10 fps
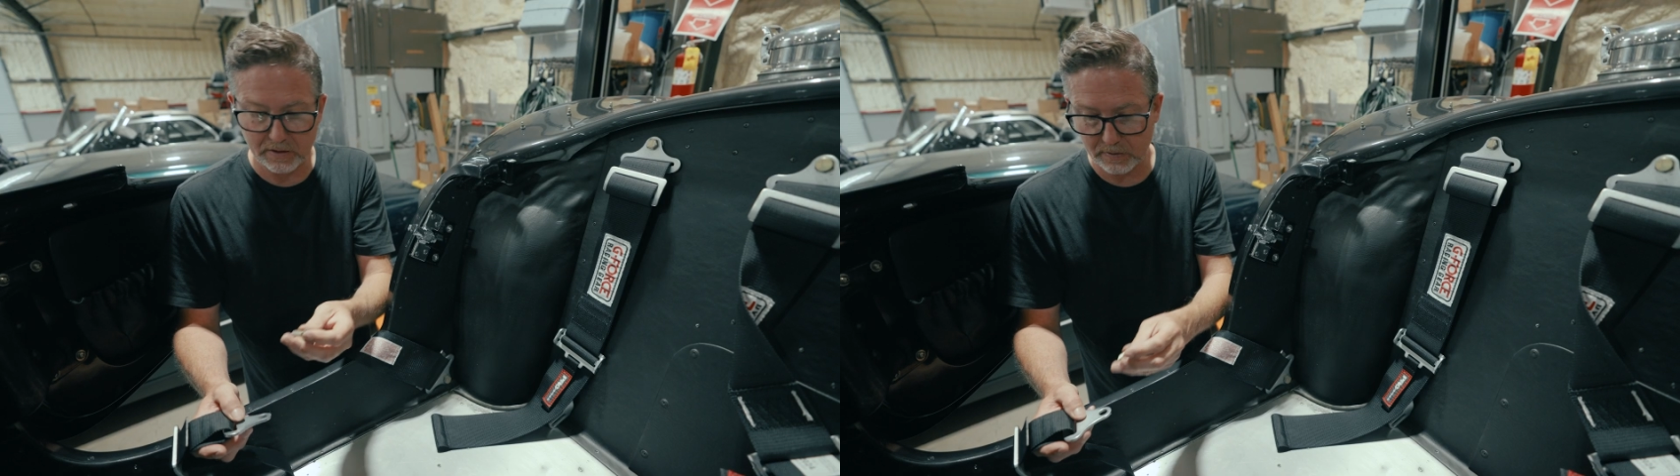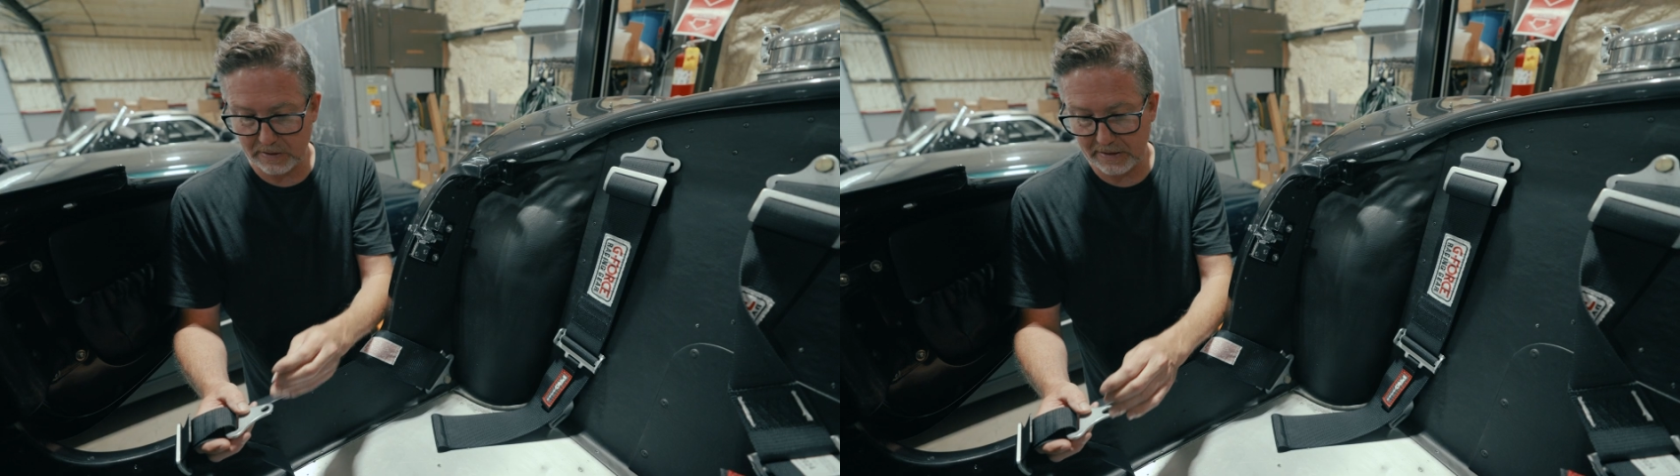
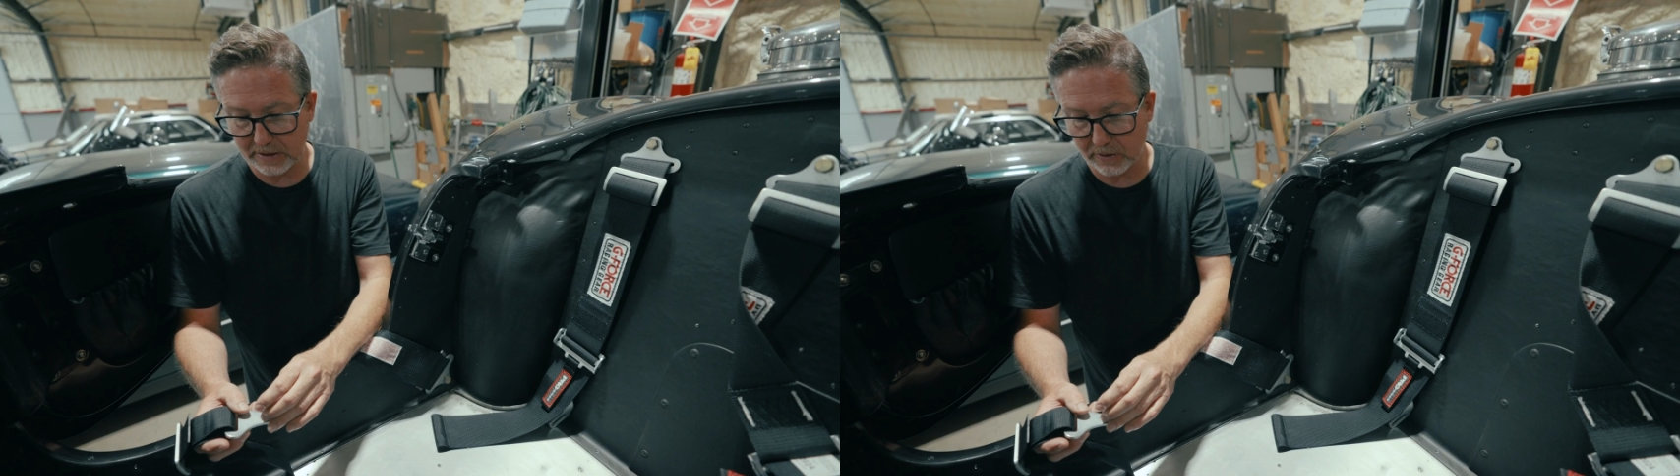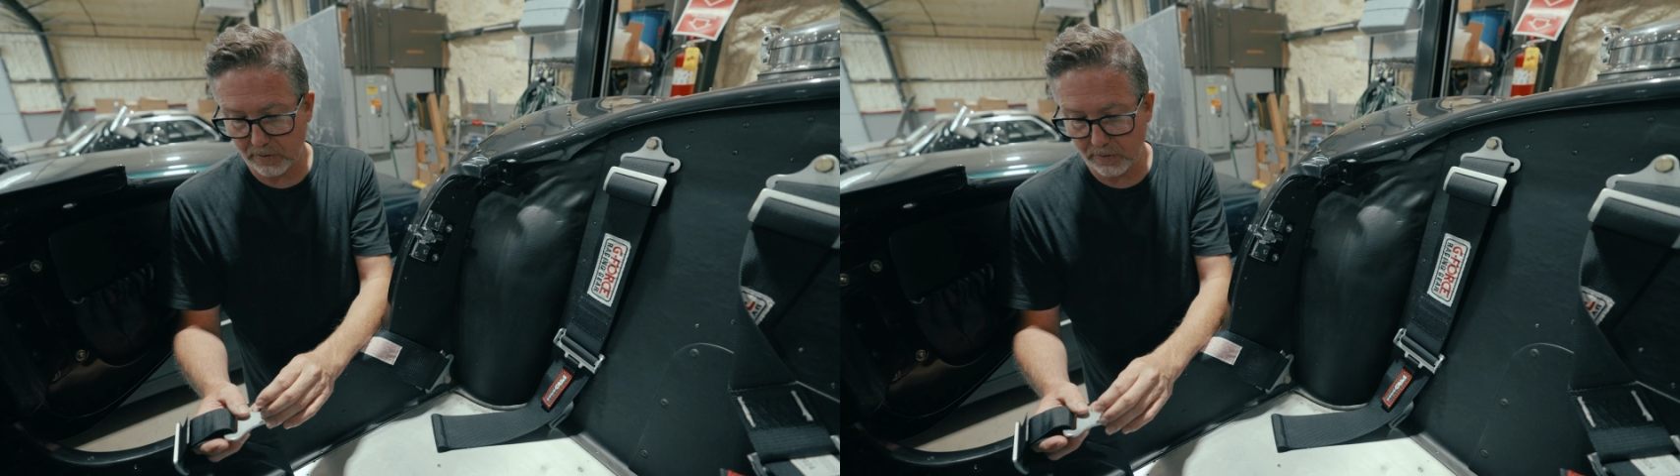because we need to
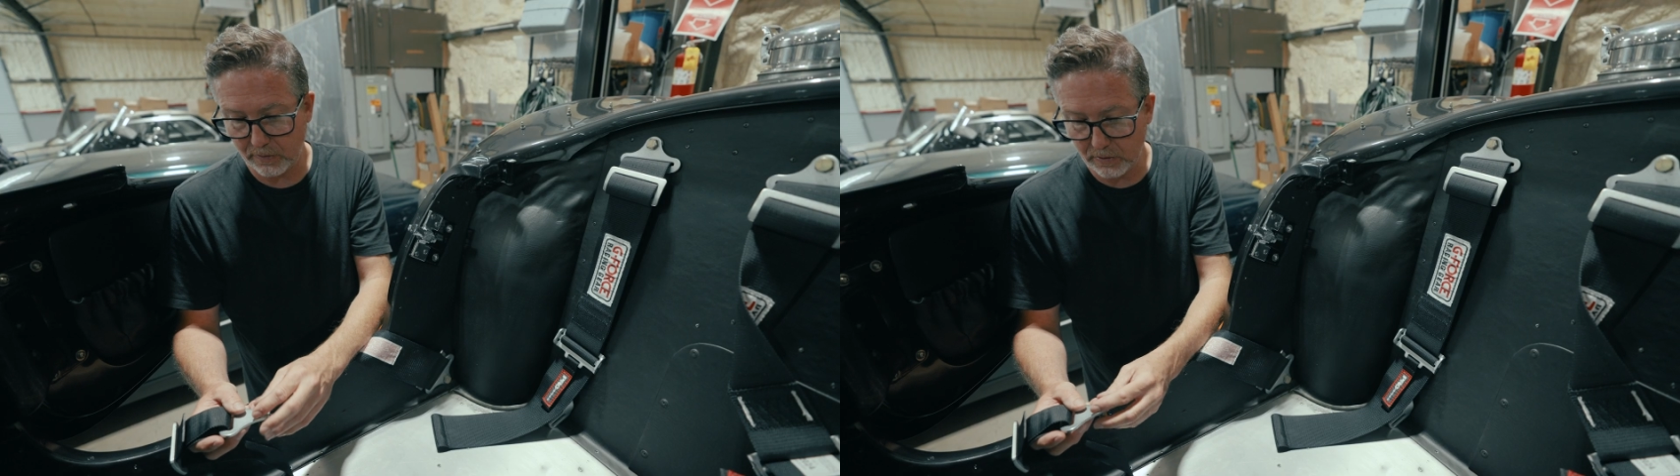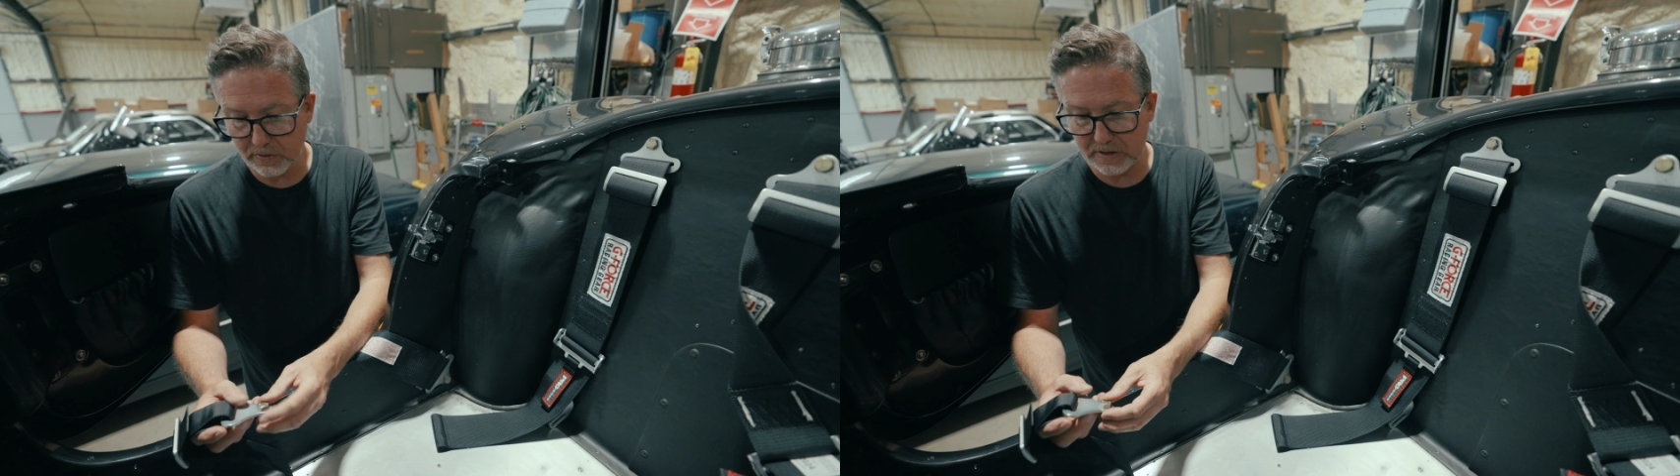go through the